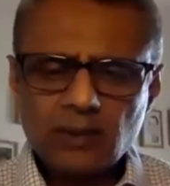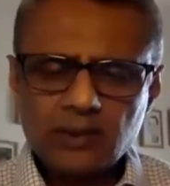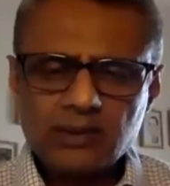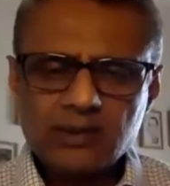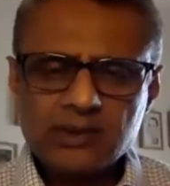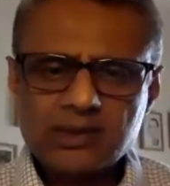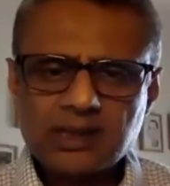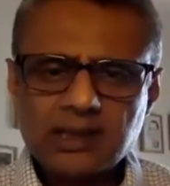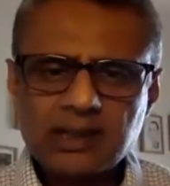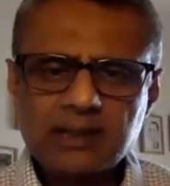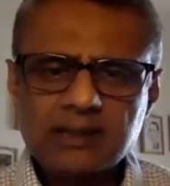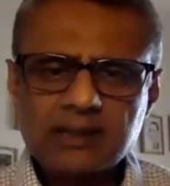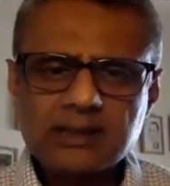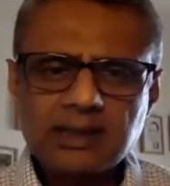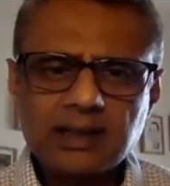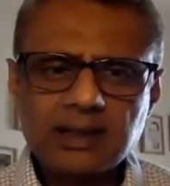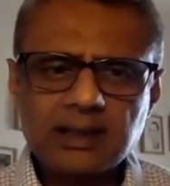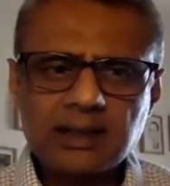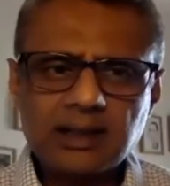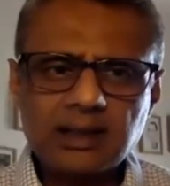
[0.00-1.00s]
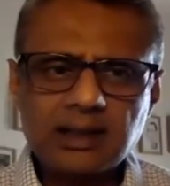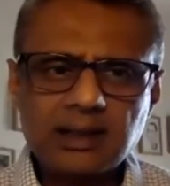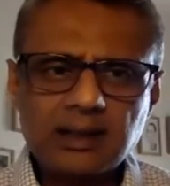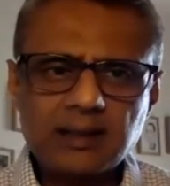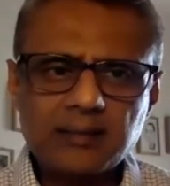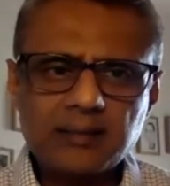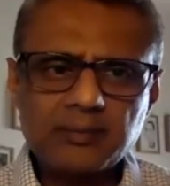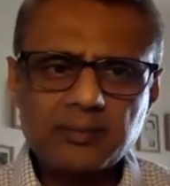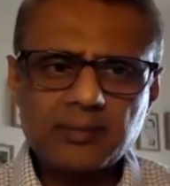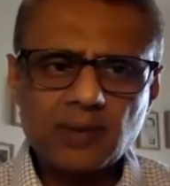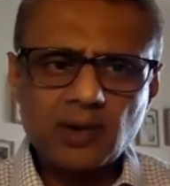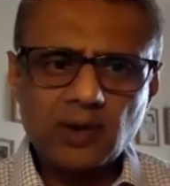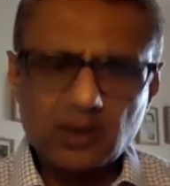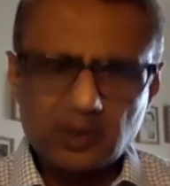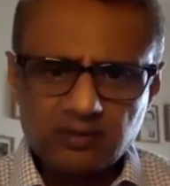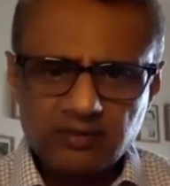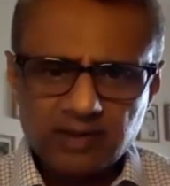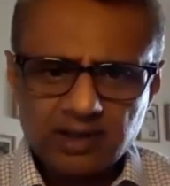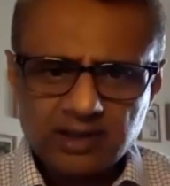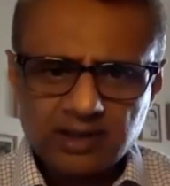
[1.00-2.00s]
to say is that all
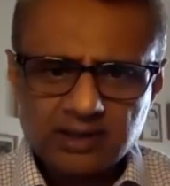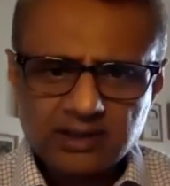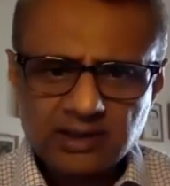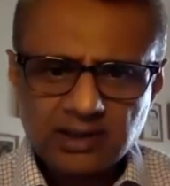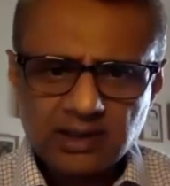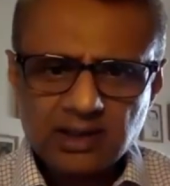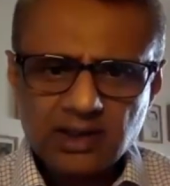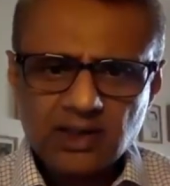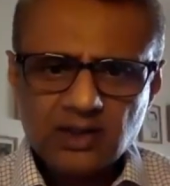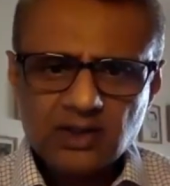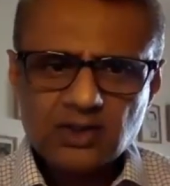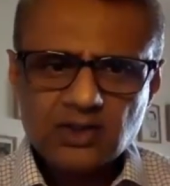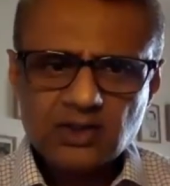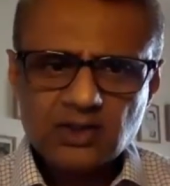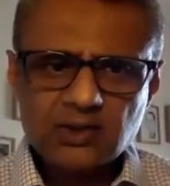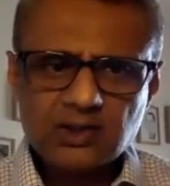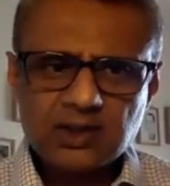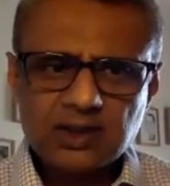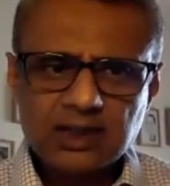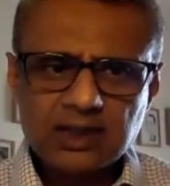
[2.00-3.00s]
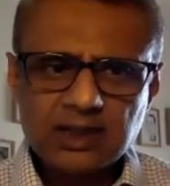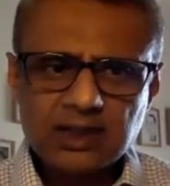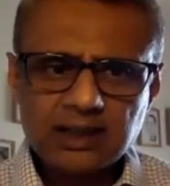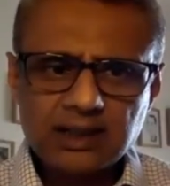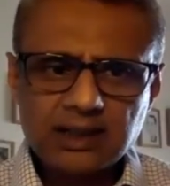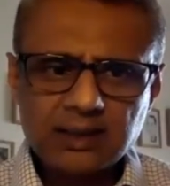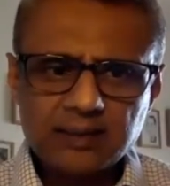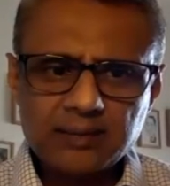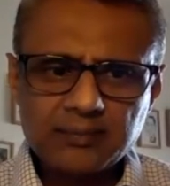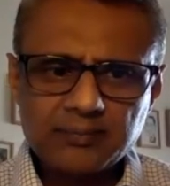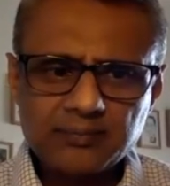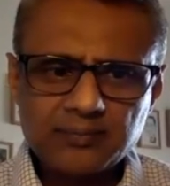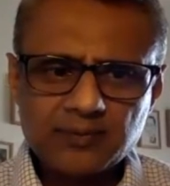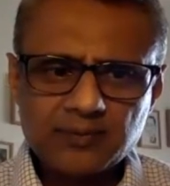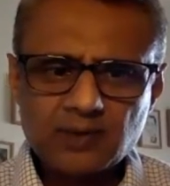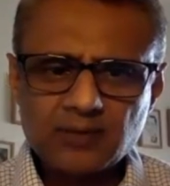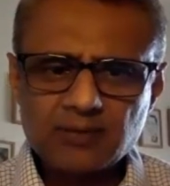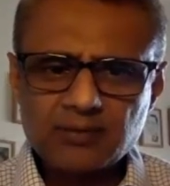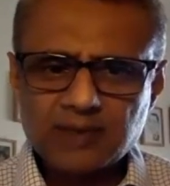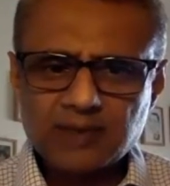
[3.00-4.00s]
of us should
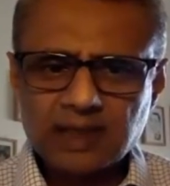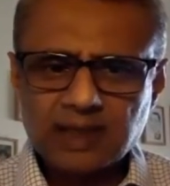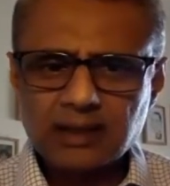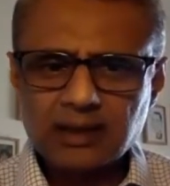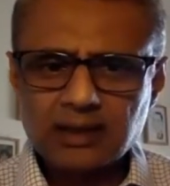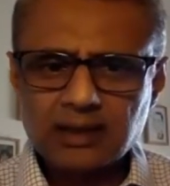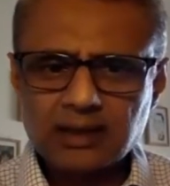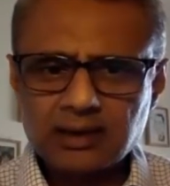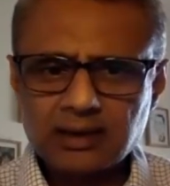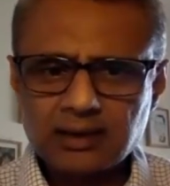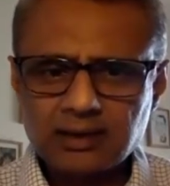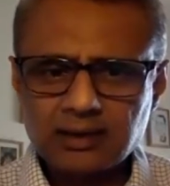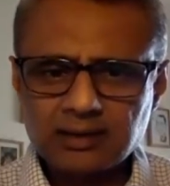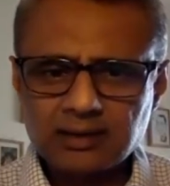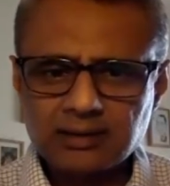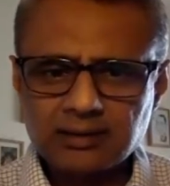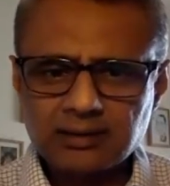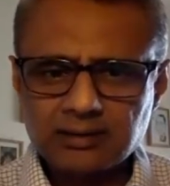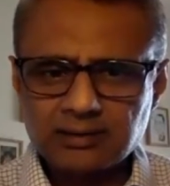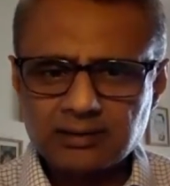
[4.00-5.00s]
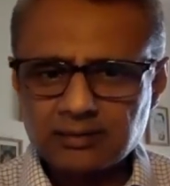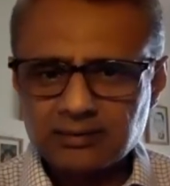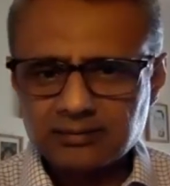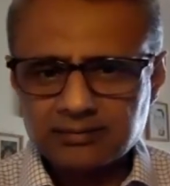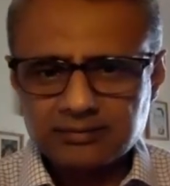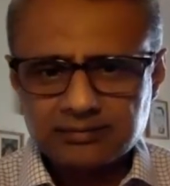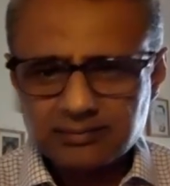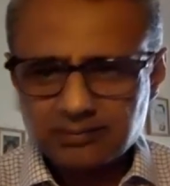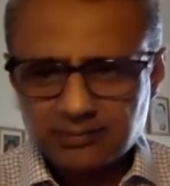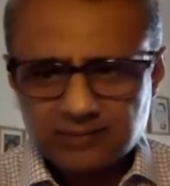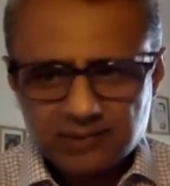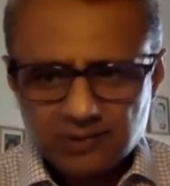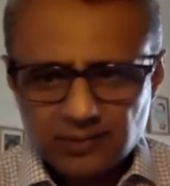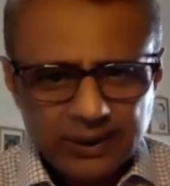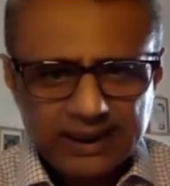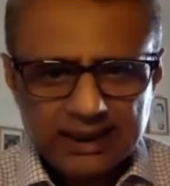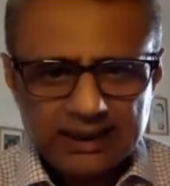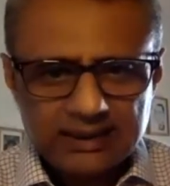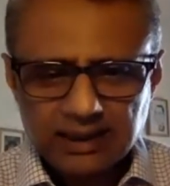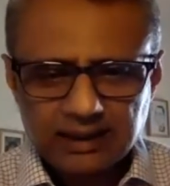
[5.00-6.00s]
sort of take
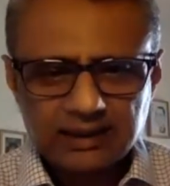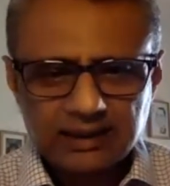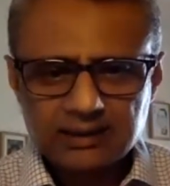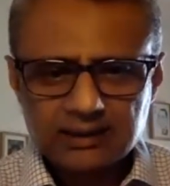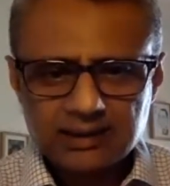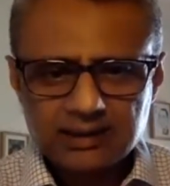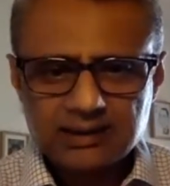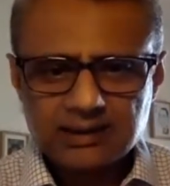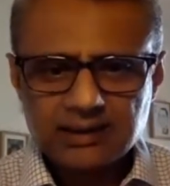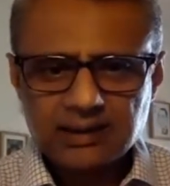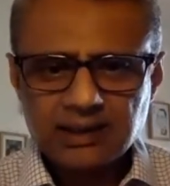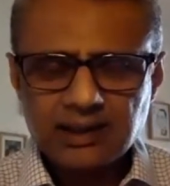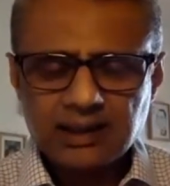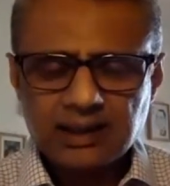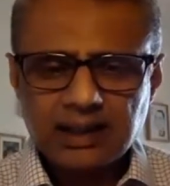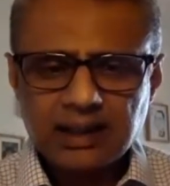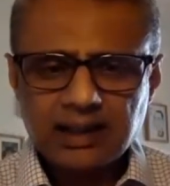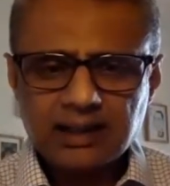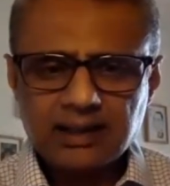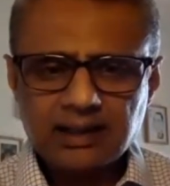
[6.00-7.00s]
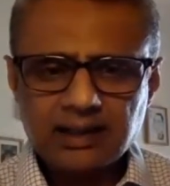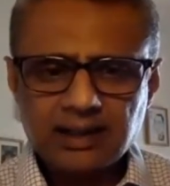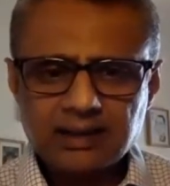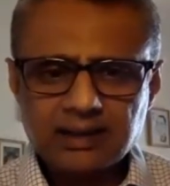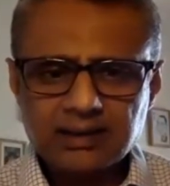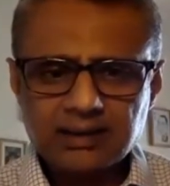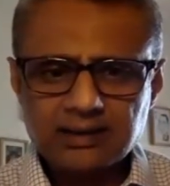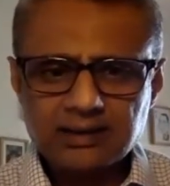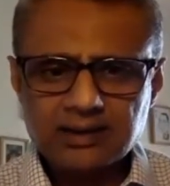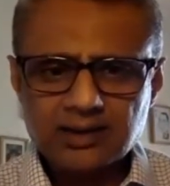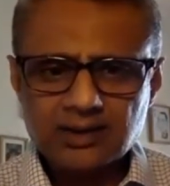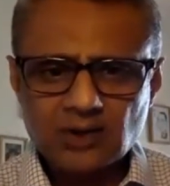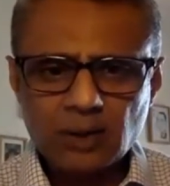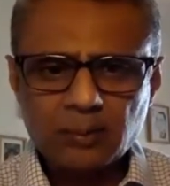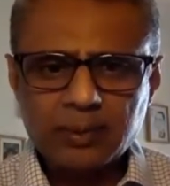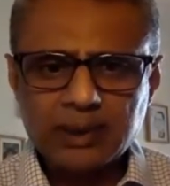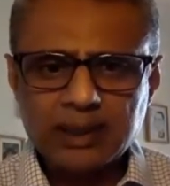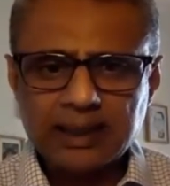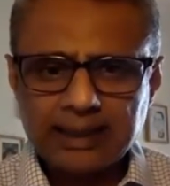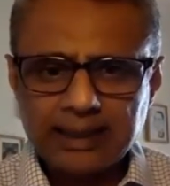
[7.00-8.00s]
20 seconds and
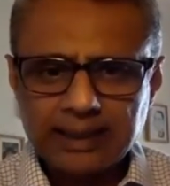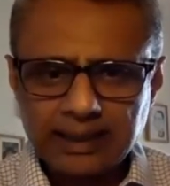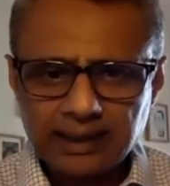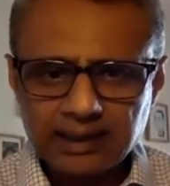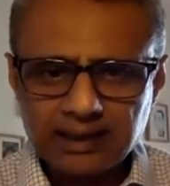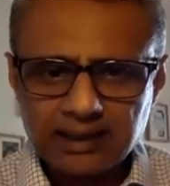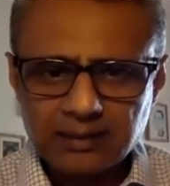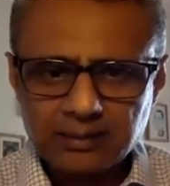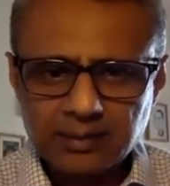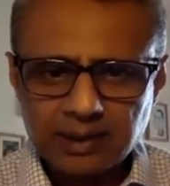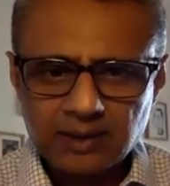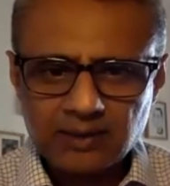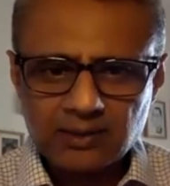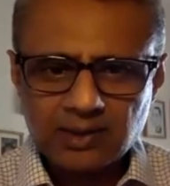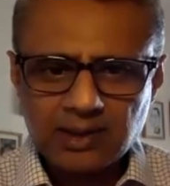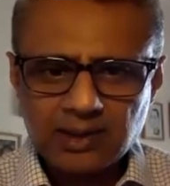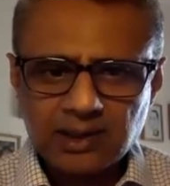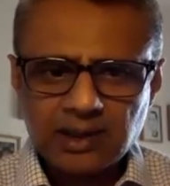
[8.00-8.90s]
stop and think about